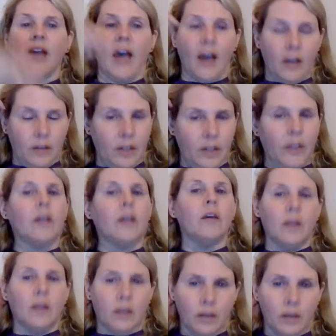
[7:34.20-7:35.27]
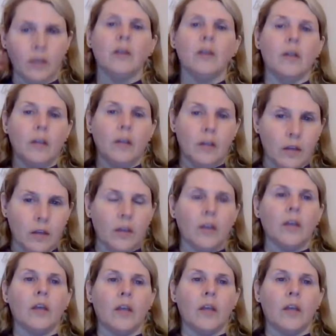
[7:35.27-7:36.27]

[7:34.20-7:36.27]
like, okay, the storefront is ready. So